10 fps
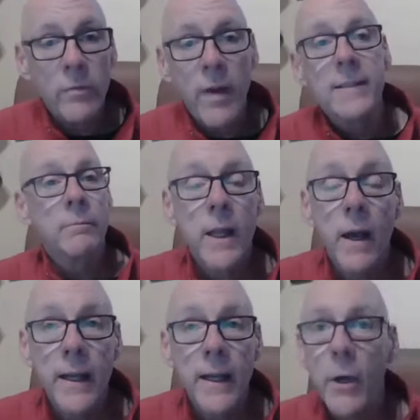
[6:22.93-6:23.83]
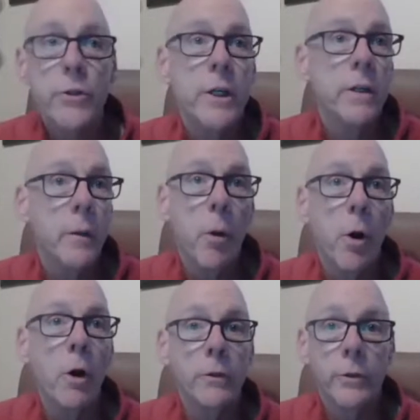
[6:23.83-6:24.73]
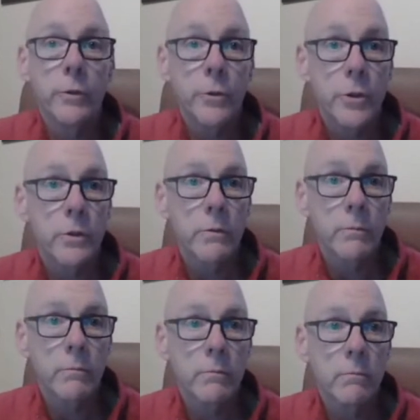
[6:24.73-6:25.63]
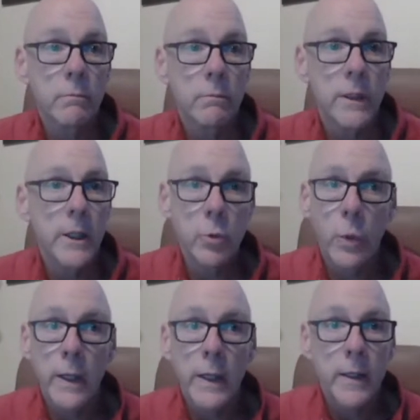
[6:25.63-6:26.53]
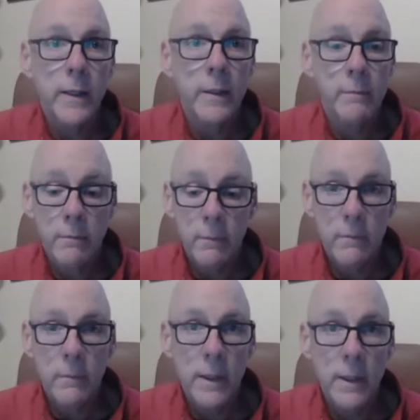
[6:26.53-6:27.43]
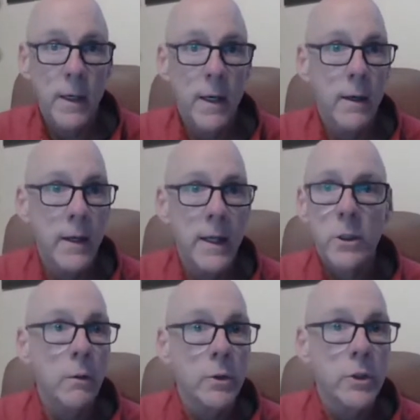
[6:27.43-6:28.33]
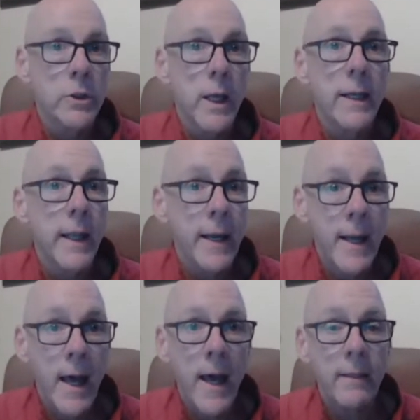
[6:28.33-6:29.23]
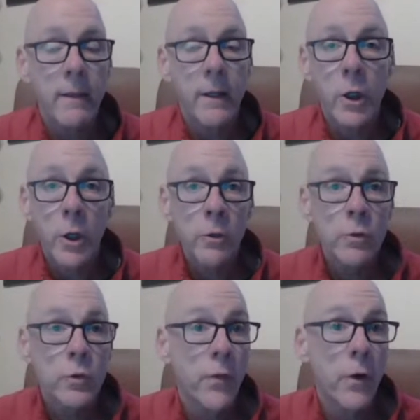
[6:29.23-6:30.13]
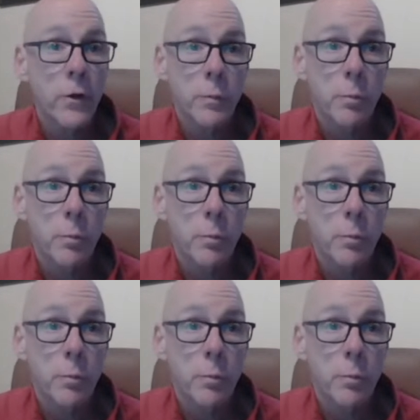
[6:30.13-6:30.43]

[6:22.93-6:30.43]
We've had some stunning coaching departures this week. Uh, it started on Sunday night.